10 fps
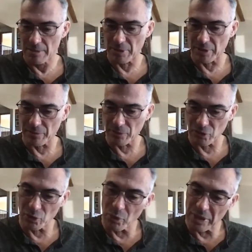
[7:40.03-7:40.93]
But for
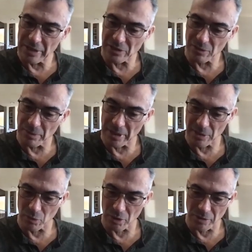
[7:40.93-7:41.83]
two weeks, me
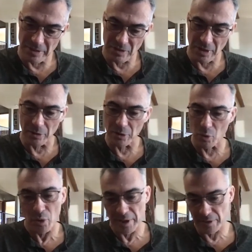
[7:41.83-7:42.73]
and one of the best aerial
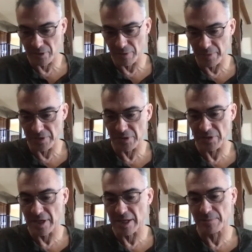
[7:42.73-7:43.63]
coordinators in the business,
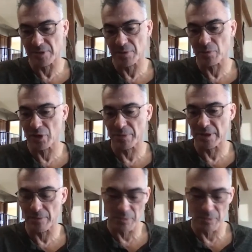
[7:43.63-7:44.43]
a guy named Tim Rigby,